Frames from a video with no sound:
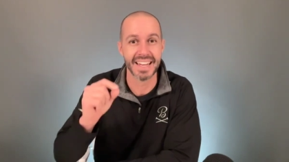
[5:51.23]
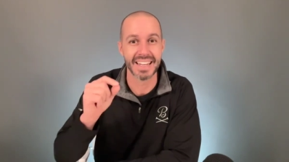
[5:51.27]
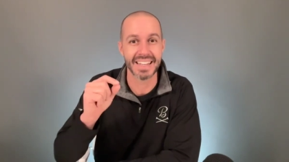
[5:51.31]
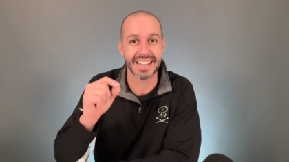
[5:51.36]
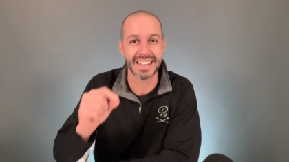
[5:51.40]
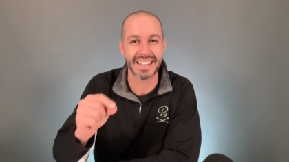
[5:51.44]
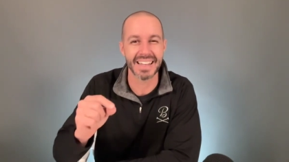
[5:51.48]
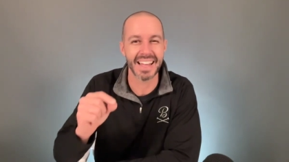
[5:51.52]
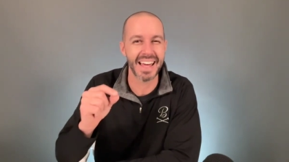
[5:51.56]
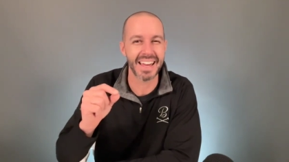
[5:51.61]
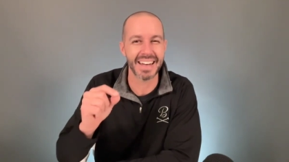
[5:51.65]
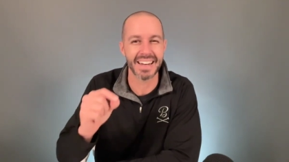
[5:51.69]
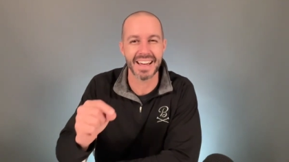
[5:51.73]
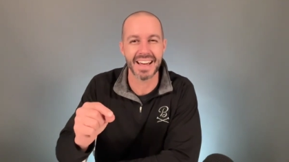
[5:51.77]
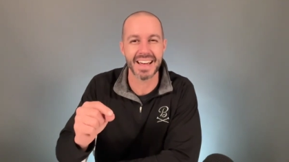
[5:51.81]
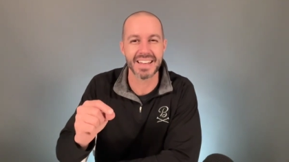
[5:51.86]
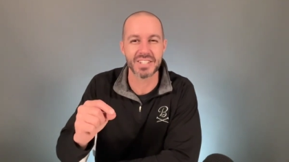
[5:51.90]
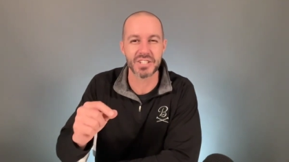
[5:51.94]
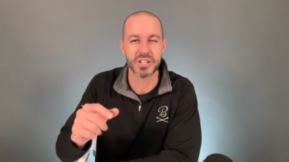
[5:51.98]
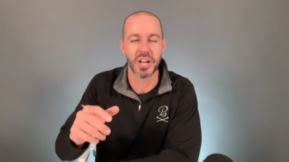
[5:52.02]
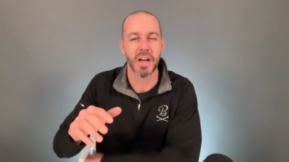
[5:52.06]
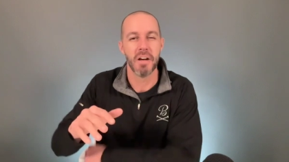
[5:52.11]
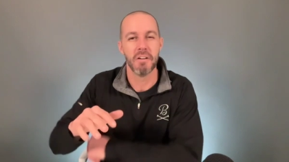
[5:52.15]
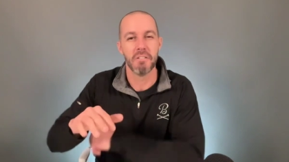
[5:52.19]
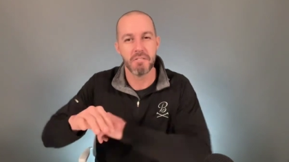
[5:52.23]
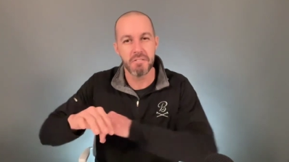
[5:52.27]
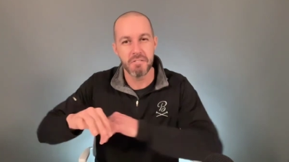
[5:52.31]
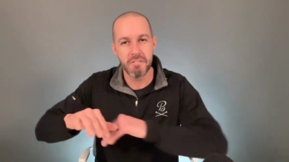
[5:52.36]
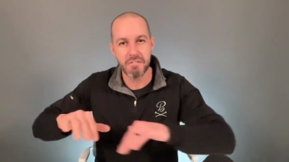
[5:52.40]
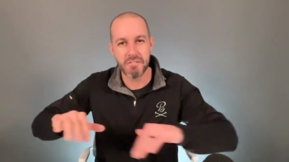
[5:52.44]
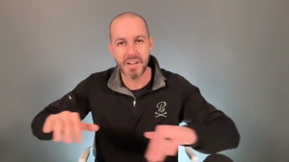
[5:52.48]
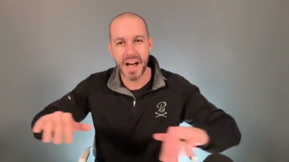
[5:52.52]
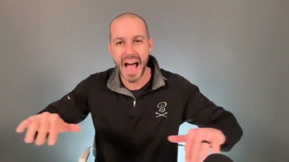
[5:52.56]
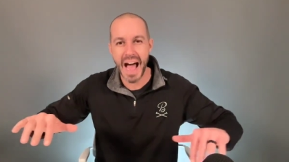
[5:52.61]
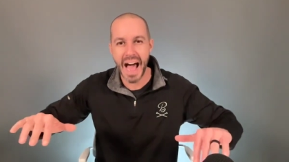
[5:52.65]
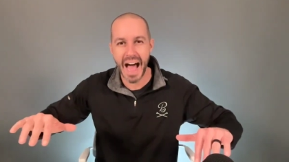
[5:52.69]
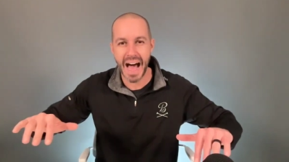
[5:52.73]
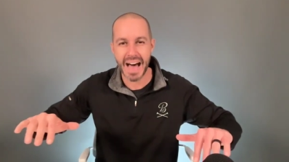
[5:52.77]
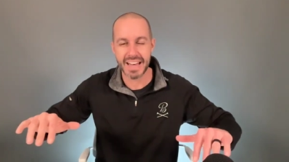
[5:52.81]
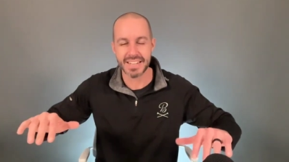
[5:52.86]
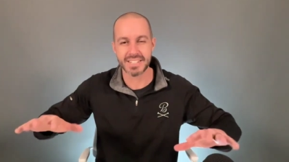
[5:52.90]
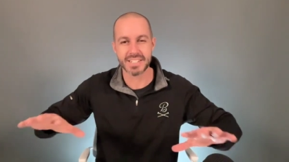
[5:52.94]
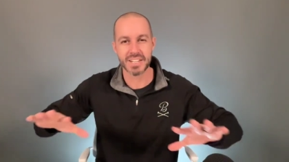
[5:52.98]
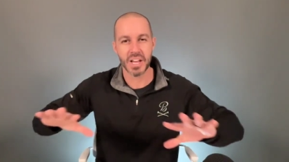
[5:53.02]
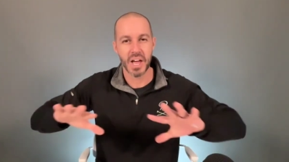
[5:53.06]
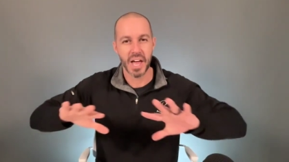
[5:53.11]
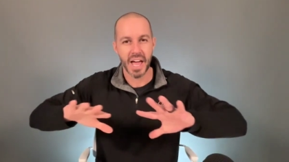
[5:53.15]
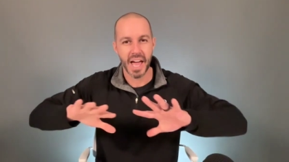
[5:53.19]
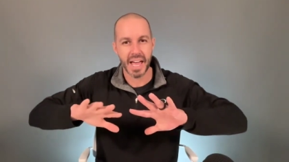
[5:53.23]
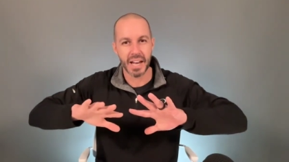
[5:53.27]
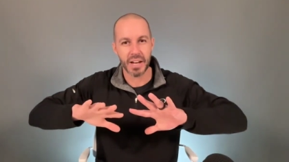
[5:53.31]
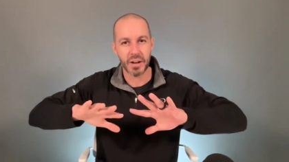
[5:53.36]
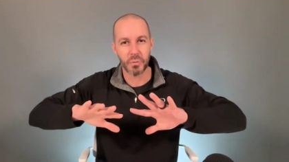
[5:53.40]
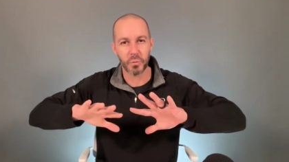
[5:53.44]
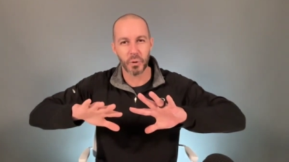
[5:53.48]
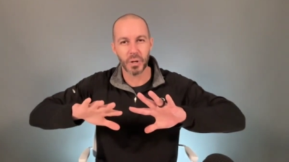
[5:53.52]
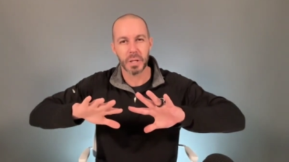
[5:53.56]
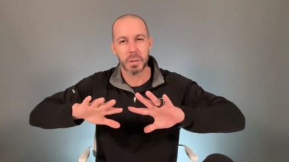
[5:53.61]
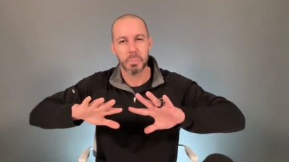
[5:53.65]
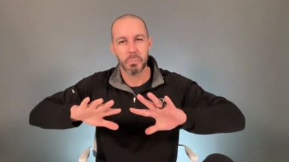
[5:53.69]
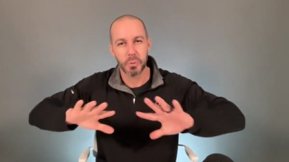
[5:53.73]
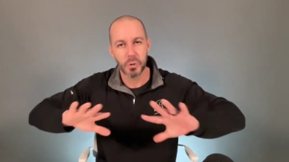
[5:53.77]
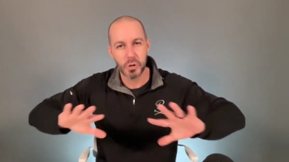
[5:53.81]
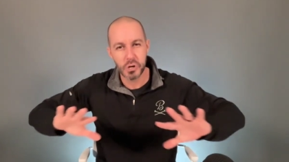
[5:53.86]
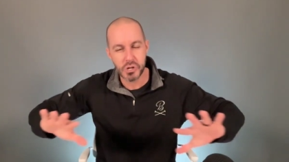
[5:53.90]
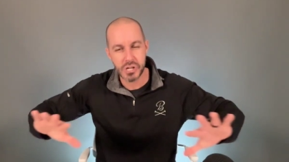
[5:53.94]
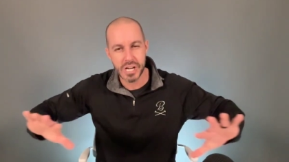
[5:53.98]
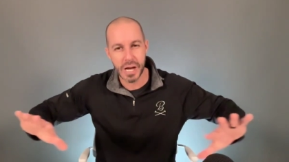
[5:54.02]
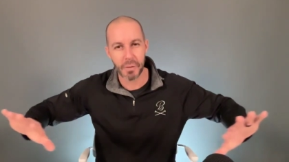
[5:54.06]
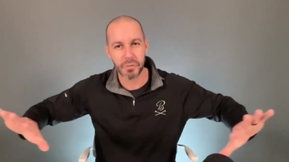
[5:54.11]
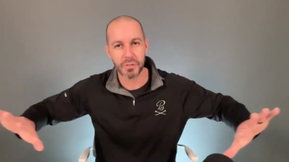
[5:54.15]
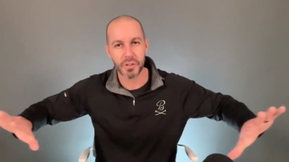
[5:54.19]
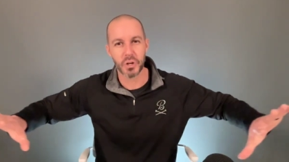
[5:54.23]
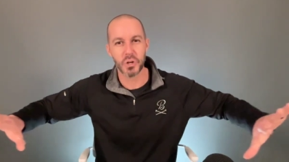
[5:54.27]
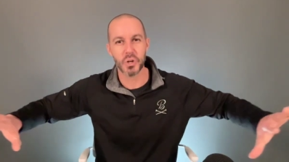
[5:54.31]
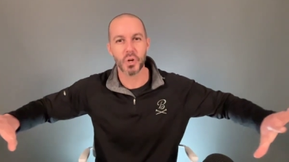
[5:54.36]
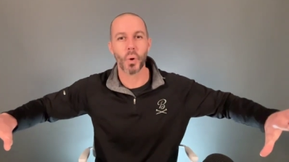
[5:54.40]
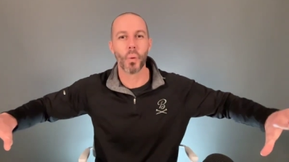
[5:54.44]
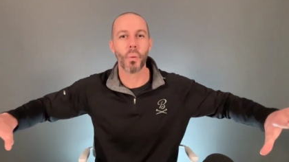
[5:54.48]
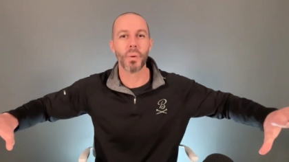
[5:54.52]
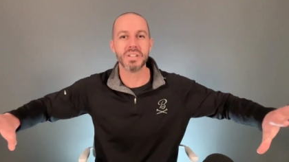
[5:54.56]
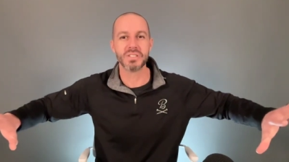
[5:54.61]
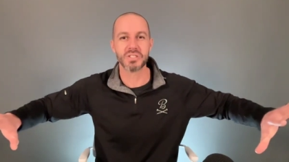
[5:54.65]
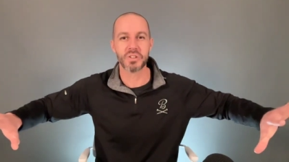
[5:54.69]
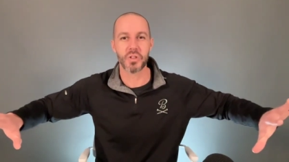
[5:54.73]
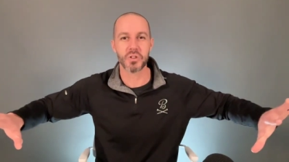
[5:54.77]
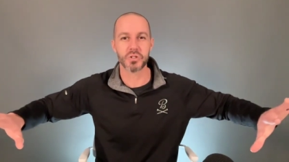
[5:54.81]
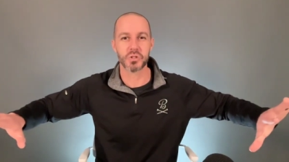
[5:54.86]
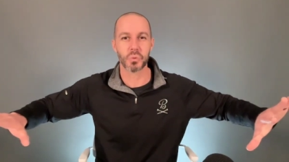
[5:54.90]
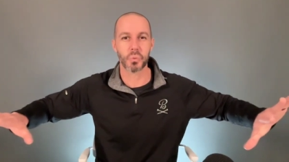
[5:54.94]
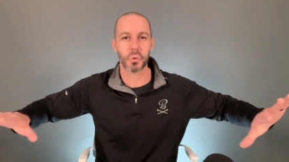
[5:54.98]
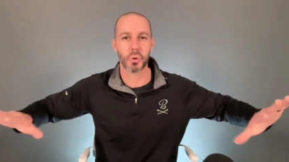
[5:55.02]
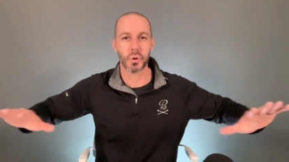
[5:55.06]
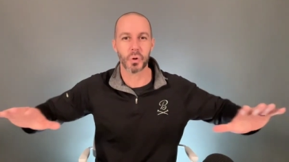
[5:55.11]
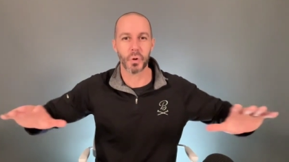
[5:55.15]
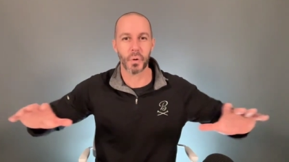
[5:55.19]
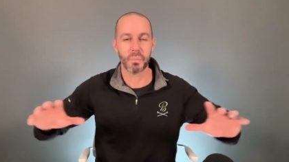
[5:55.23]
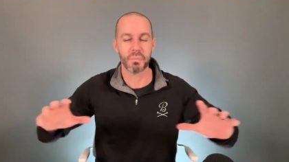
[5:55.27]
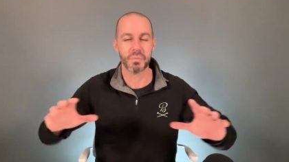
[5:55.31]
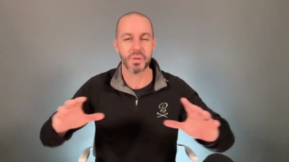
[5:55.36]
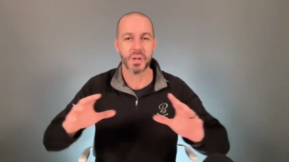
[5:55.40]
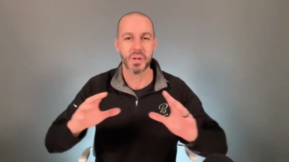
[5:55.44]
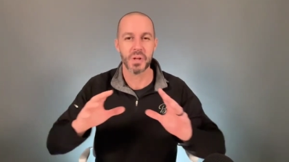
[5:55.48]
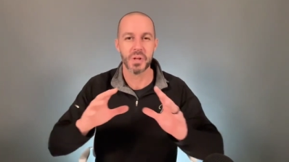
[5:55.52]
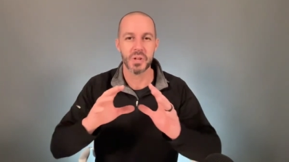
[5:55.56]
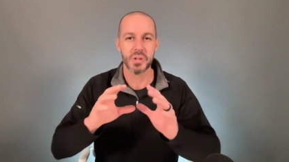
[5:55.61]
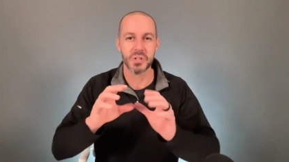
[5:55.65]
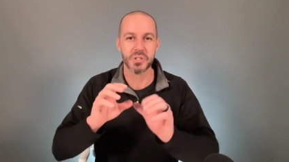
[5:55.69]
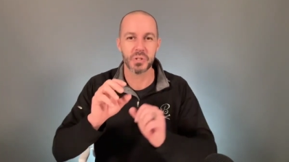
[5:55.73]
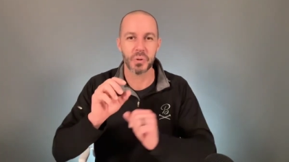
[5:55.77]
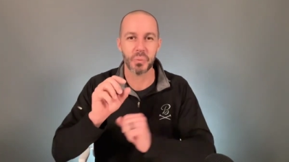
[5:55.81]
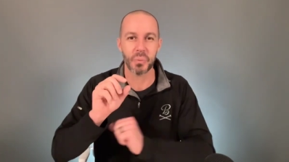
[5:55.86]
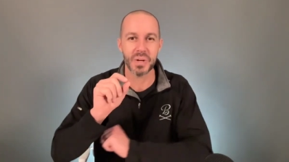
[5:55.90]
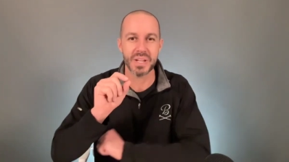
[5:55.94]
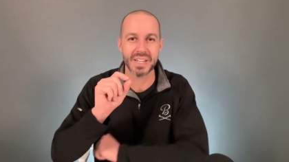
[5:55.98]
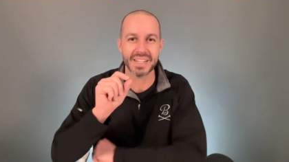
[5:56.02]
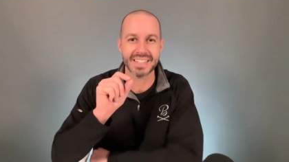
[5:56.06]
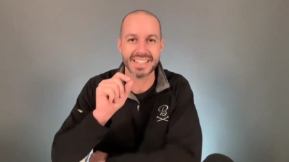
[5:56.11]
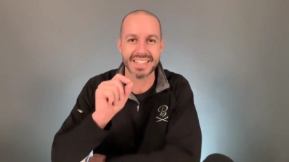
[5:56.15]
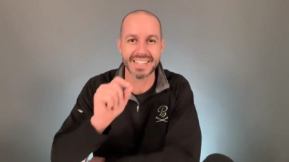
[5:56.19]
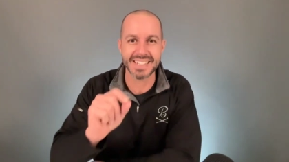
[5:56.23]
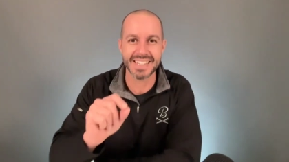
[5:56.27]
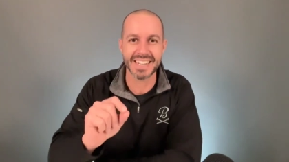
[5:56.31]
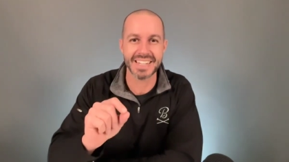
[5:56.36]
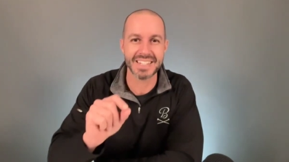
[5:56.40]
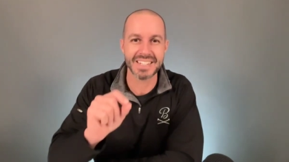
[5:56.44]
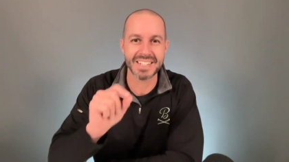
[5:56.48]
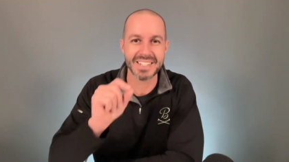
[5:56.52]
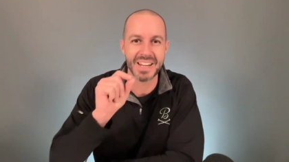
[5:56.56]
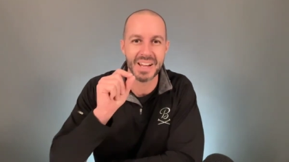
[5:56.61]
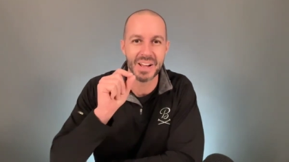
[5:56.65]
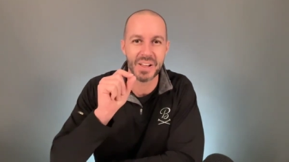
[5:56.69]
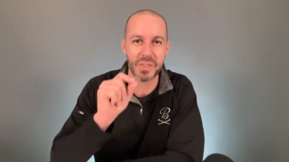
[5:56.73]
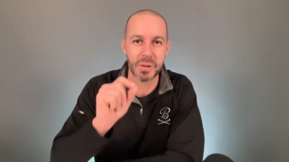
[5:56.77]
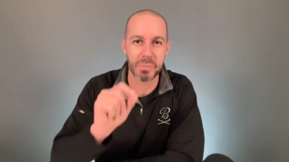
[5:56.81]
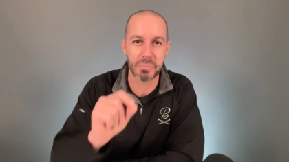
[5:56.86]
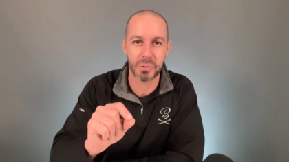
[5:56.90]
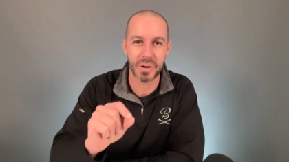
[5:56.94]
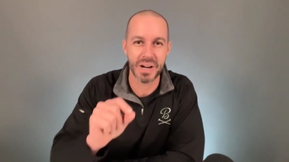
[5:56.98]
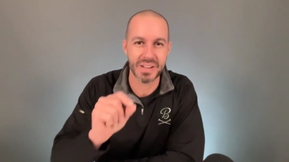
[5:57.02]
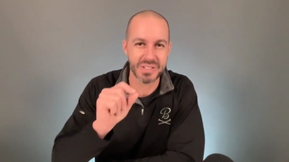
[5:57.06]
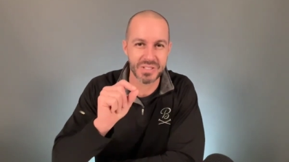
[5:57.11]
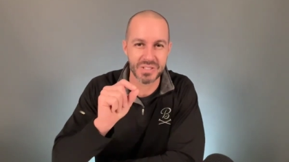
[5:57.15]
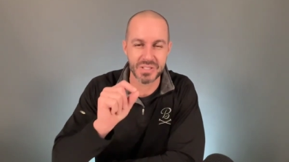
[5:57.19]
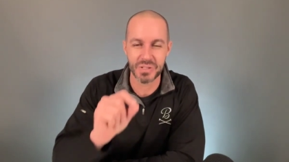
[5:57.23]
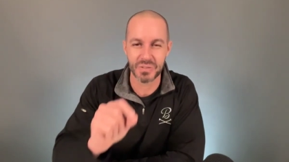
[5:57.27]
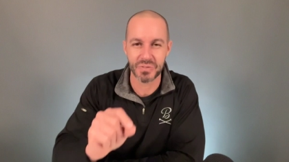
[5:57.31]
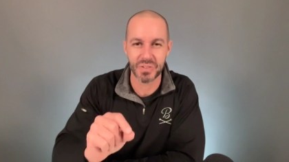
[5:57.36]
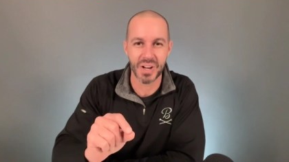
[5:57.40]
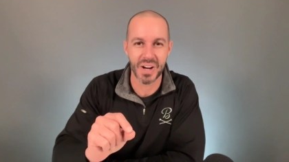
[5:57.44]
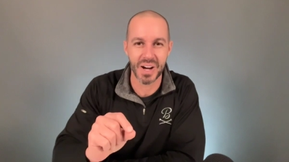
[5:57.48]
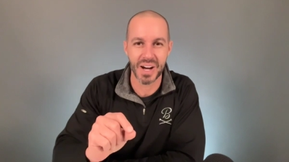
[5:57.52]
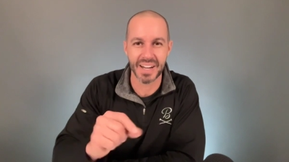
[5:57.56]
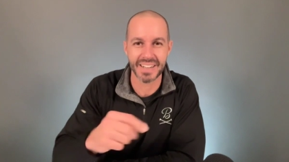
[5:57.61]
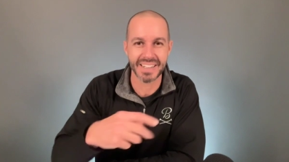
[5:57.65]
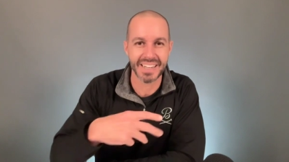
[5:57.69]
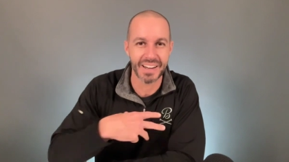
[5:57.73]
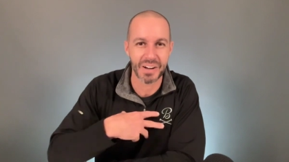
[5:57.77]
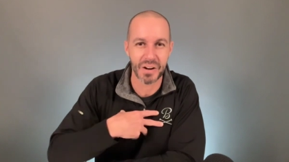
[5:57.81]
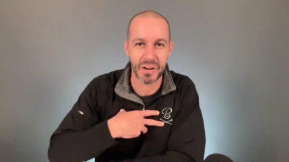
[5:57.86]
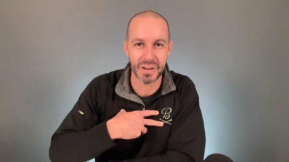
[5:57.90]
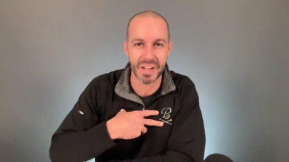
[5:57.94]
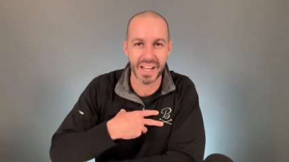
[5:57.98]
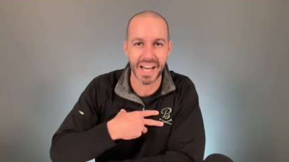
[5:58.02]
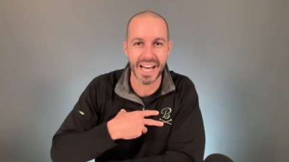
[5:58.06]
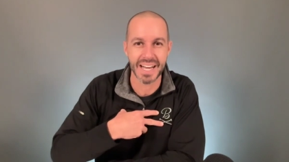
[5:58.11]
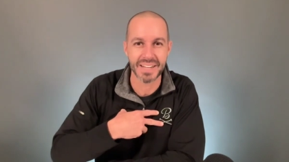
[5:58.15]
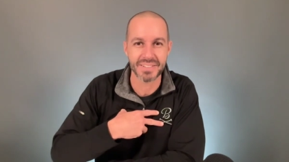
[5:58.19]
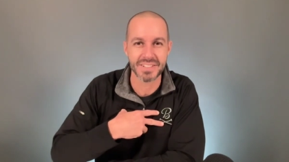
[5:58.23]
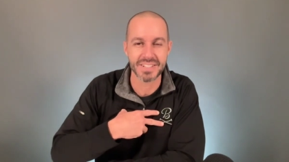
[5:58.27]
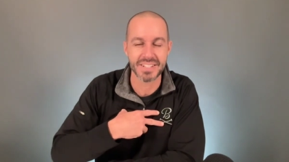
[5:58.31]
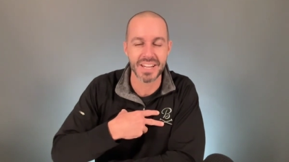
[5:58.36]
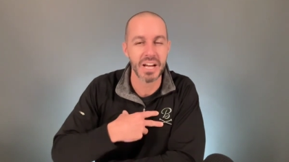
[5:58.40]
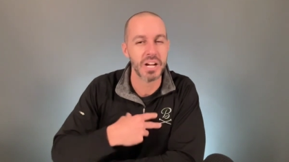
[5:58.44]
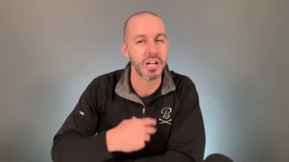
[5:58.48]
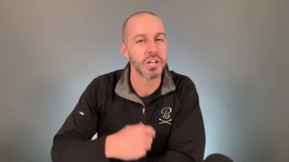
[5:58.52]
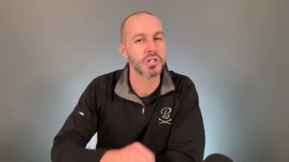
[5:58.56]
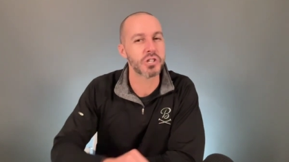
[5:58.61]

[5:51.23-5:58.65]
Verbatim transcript: Let us fast and really push out the noise of this world so we can sense the presence of God in our lives.